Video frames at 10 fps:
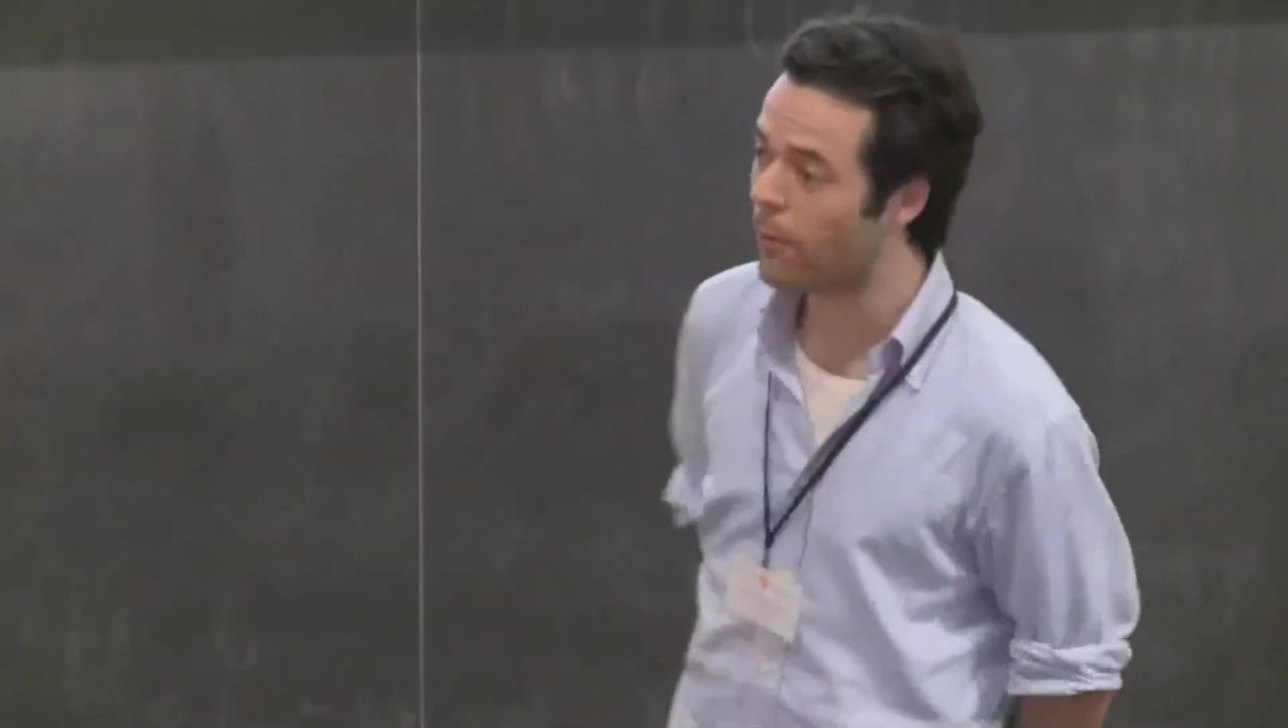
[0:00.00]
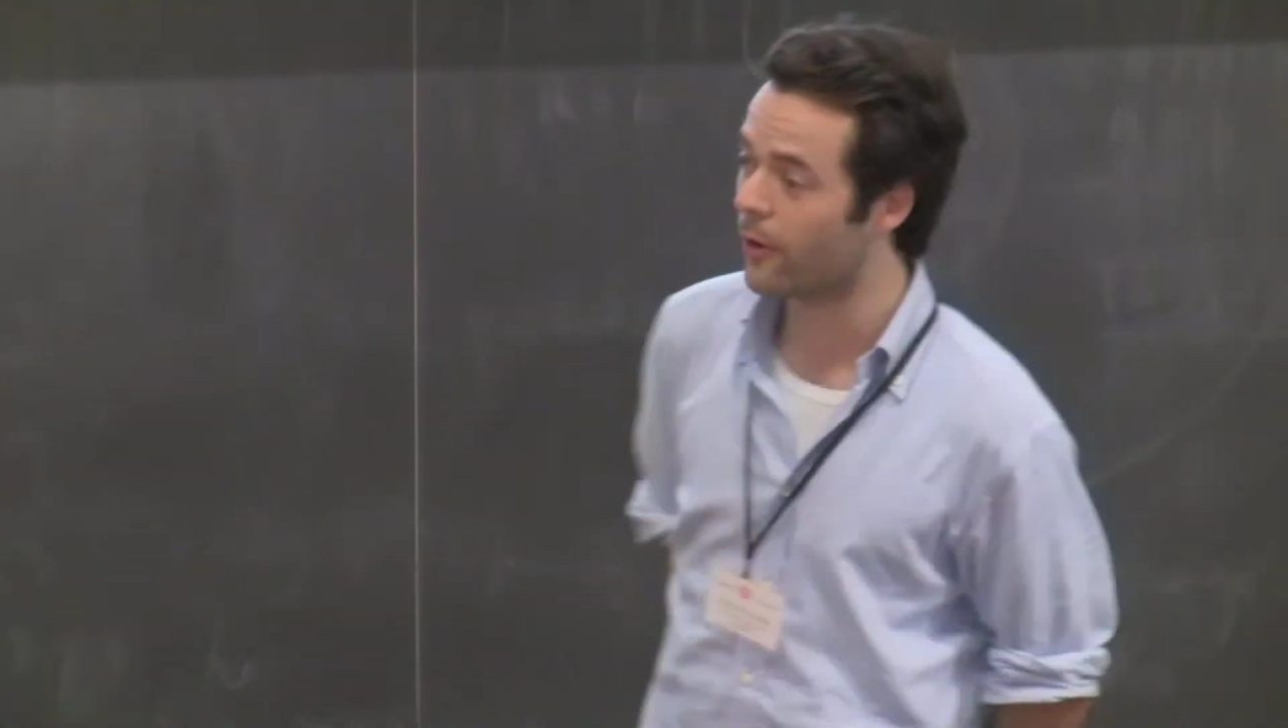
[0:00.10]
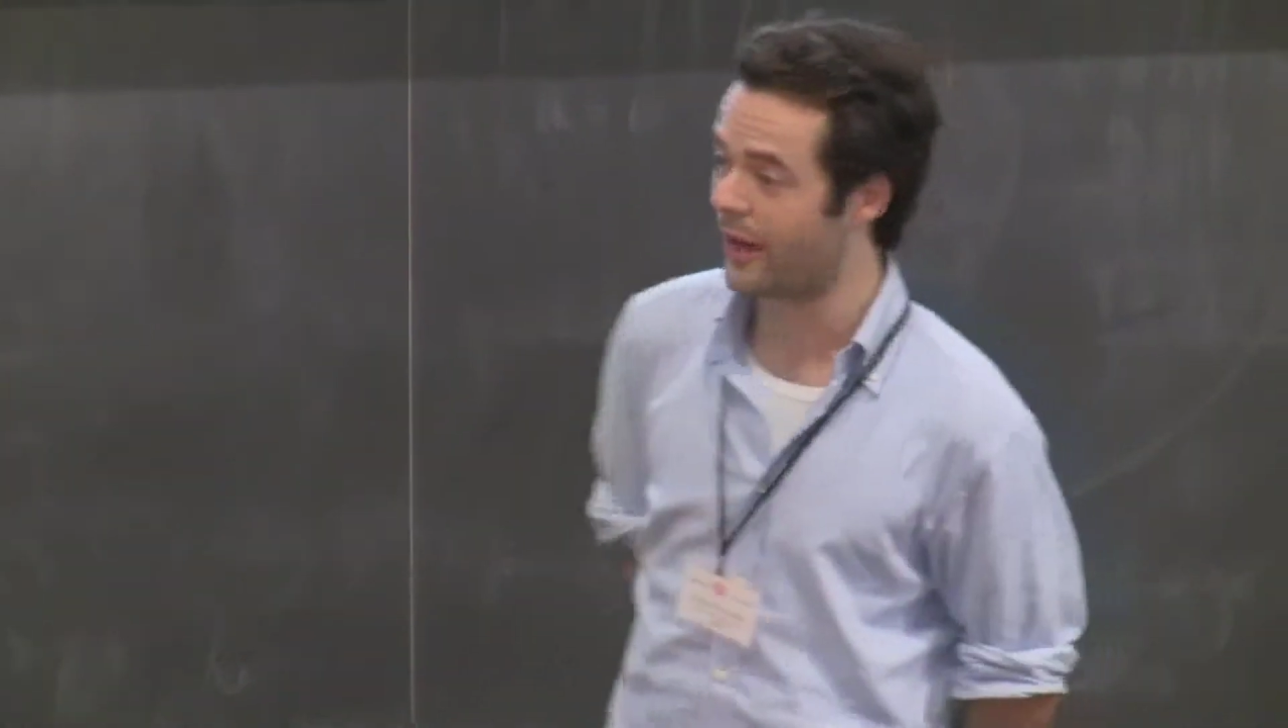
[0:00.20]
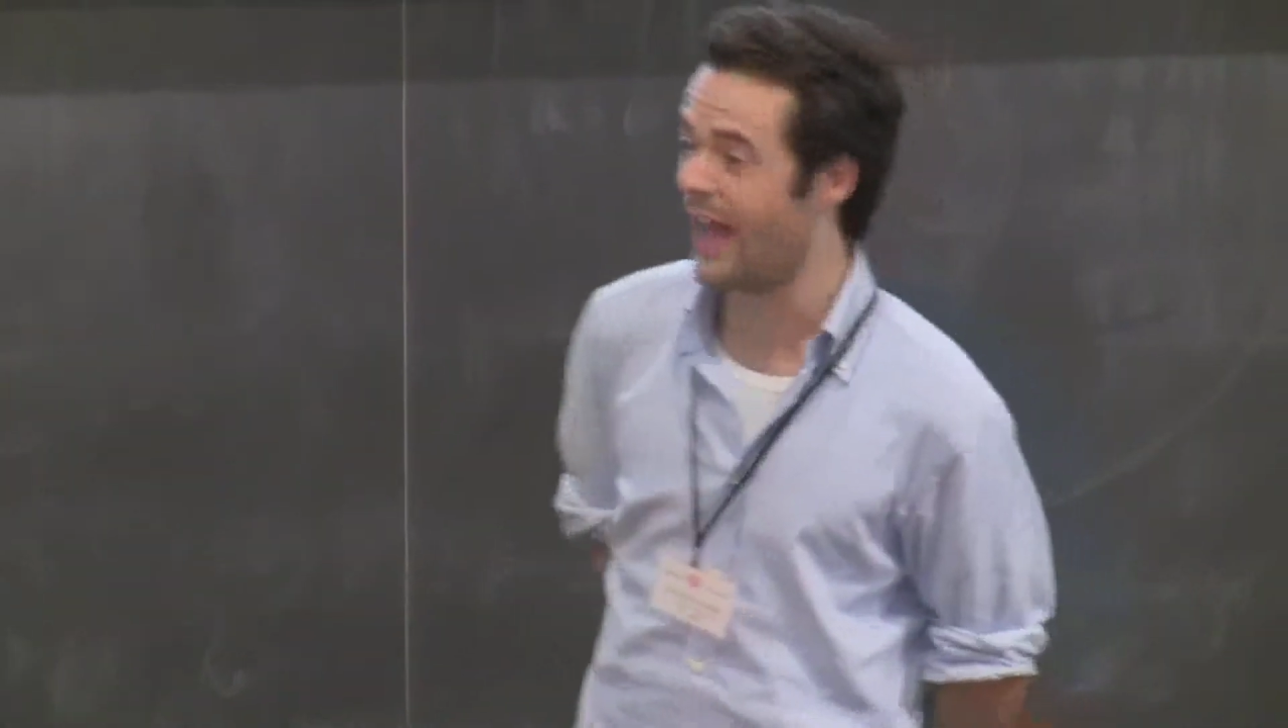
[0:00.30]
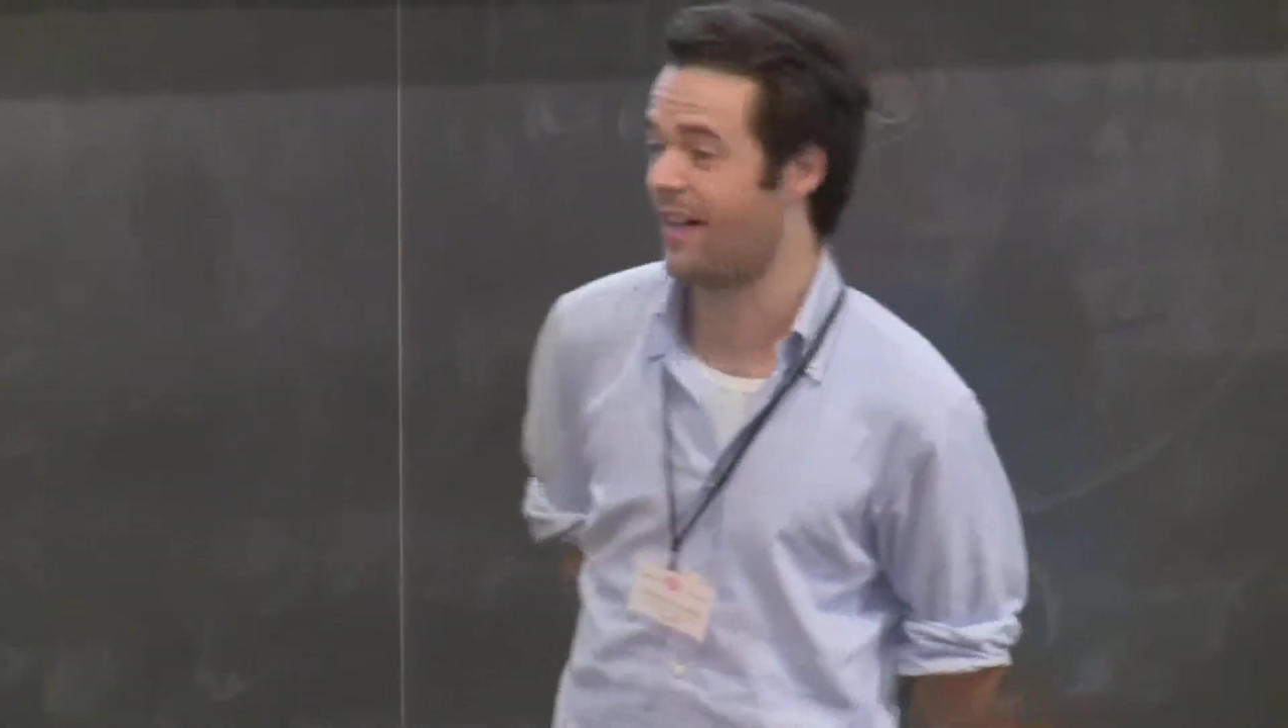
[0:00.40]

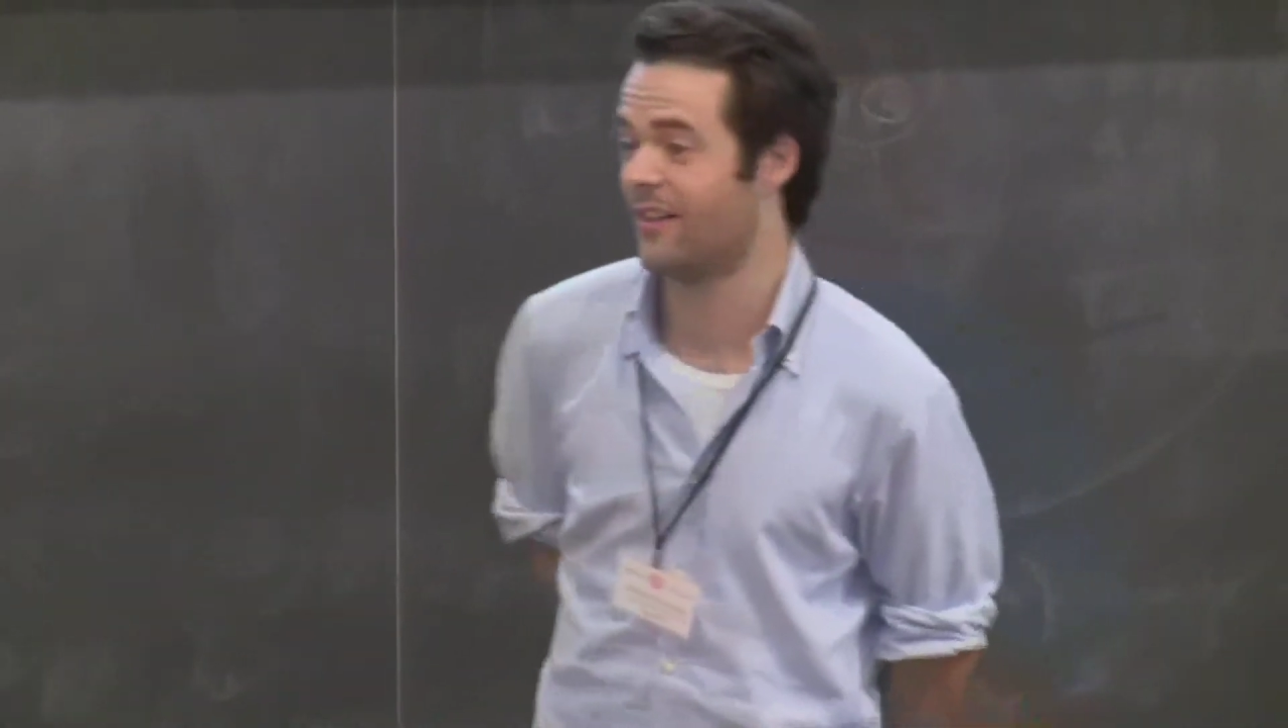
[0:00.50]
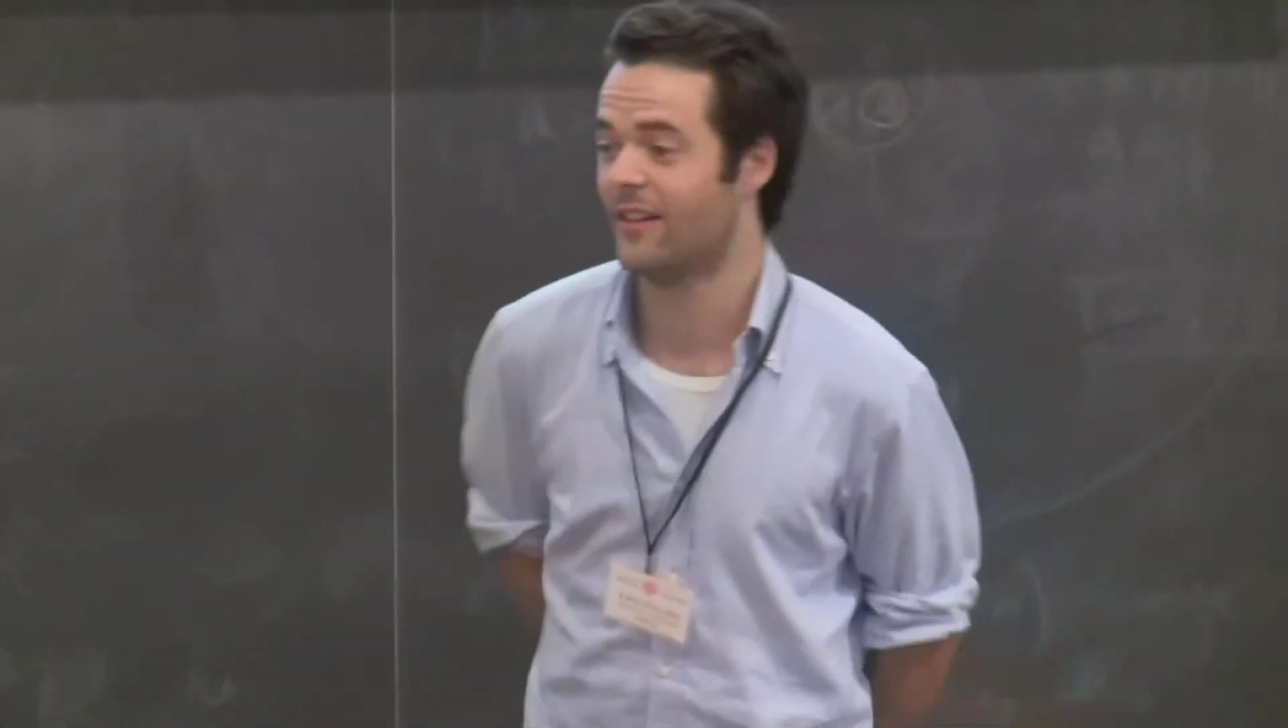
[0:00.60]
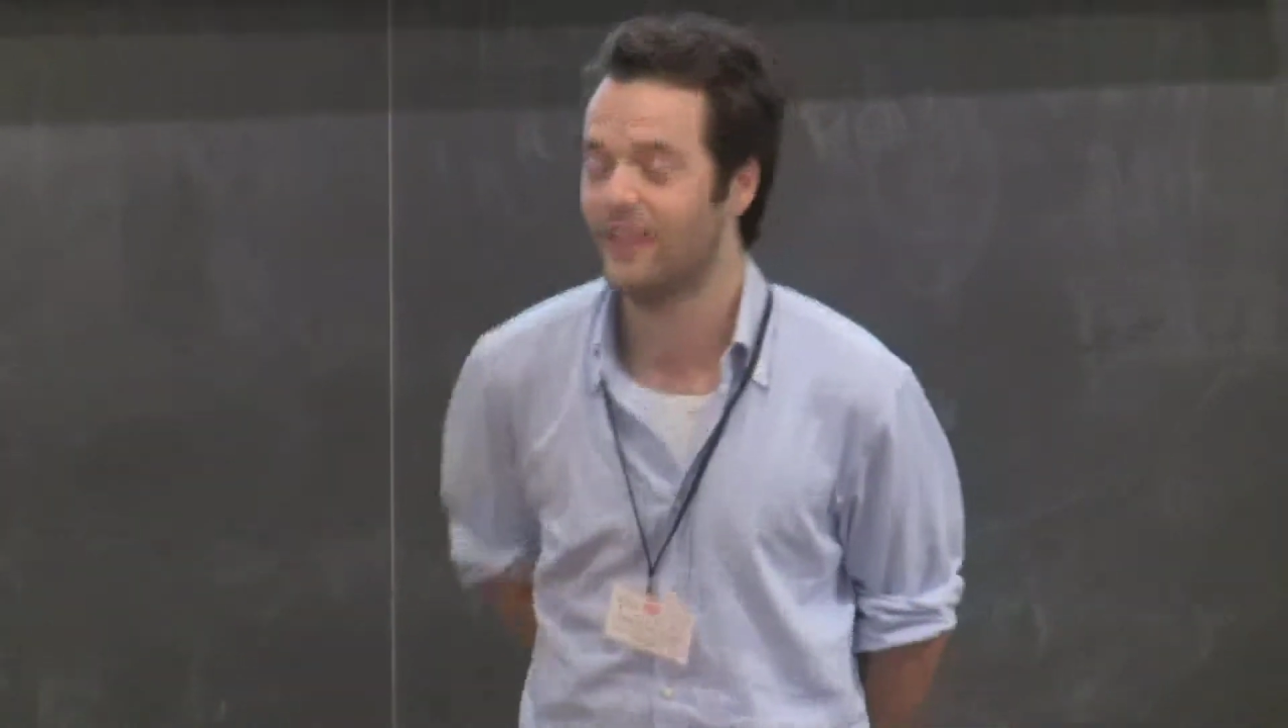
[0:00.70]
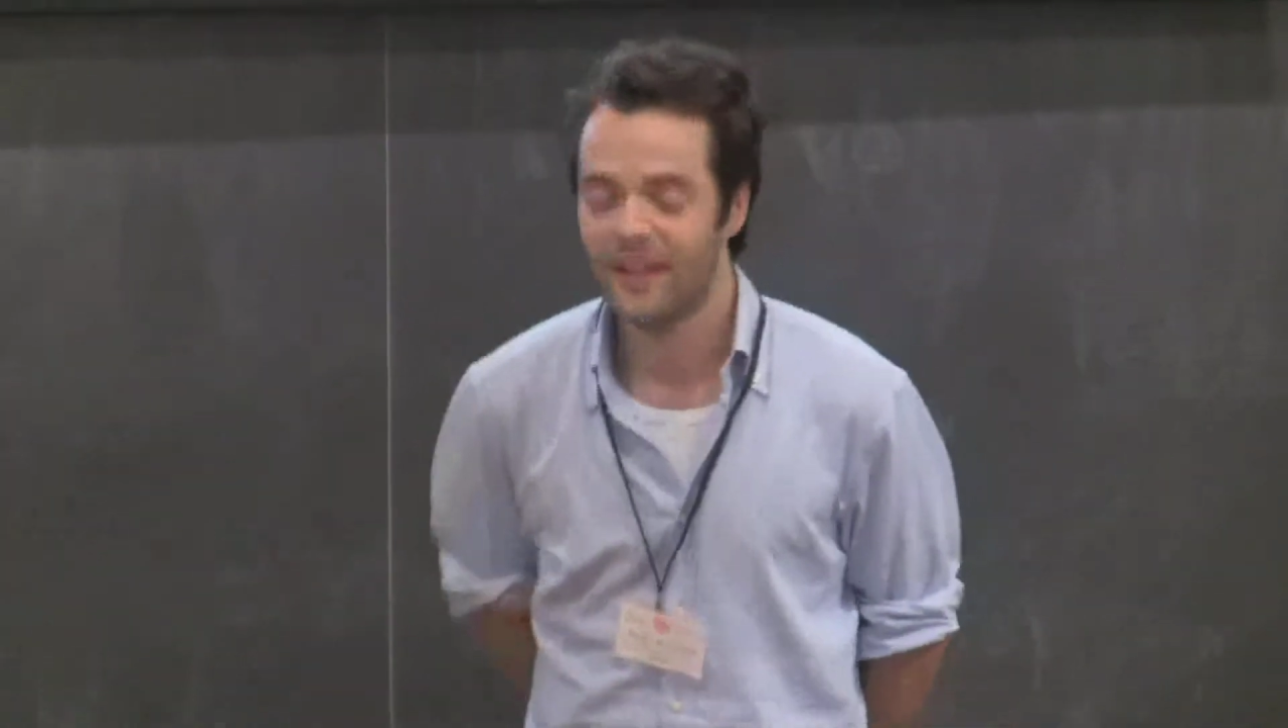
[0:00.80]
RoboGal.